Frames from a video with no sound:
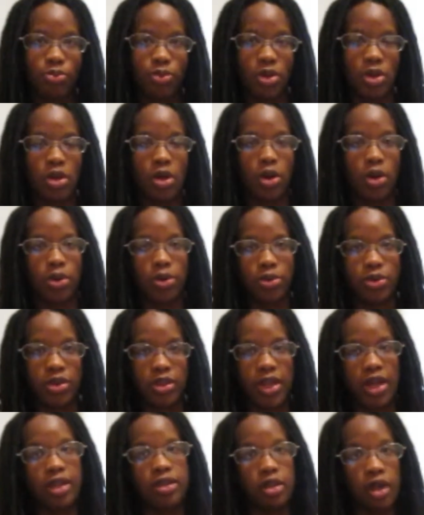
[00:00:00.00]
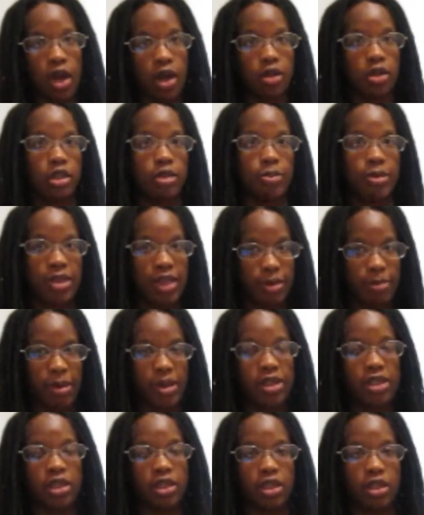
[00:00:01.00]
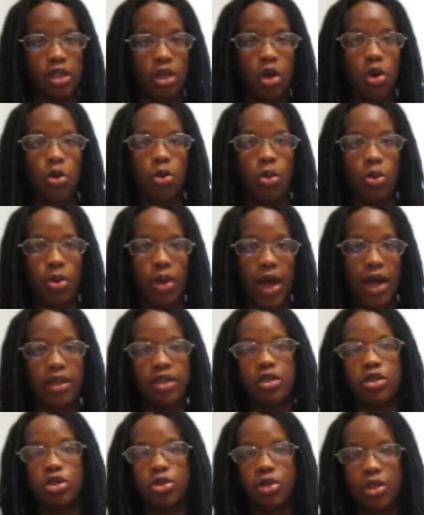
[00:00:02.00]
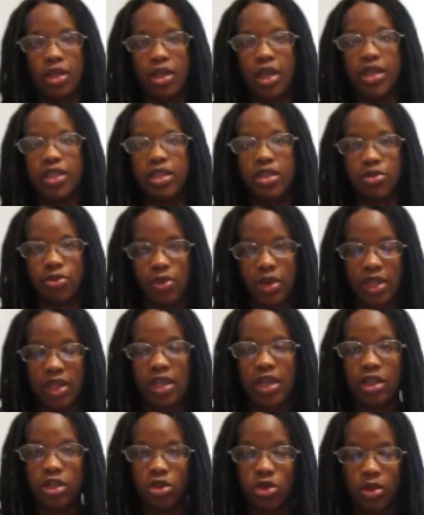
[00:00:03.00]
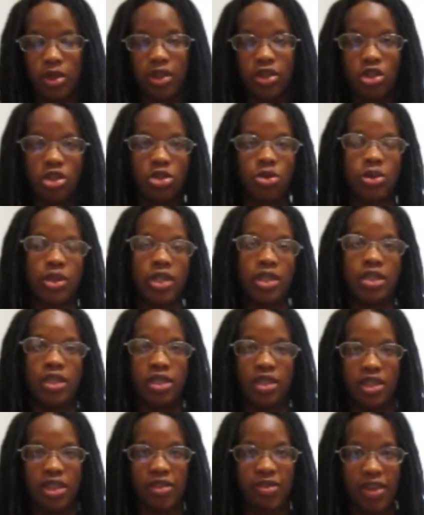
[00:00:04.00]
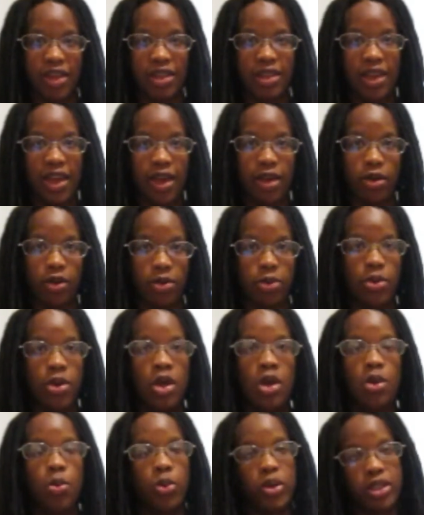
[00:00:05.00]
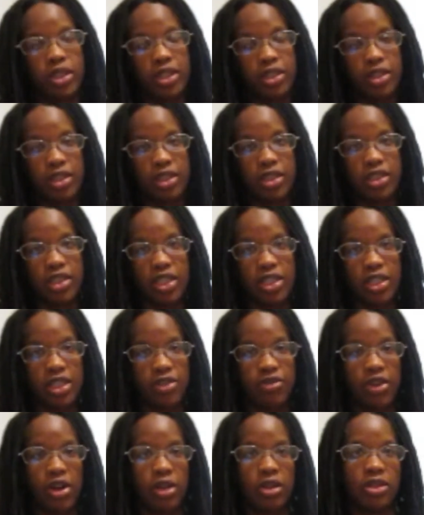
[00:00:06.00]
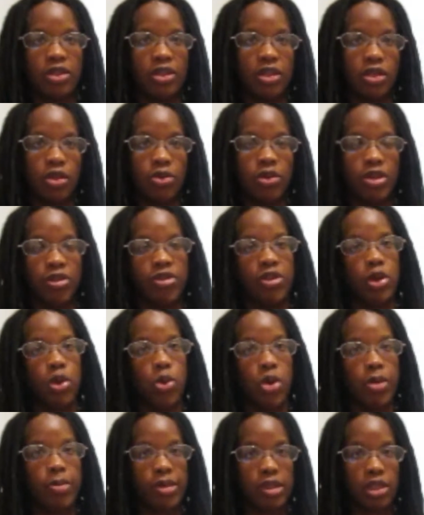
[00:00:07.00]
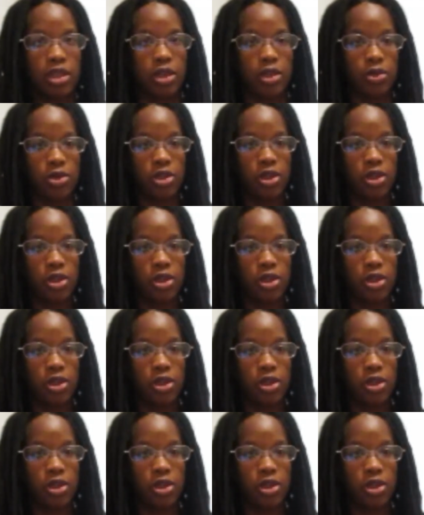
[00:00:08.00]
you know, they're not doctors, but basically know how to treat lots of running injuries and stuff like that, or what to suggest as far as, you know, different equipment to use.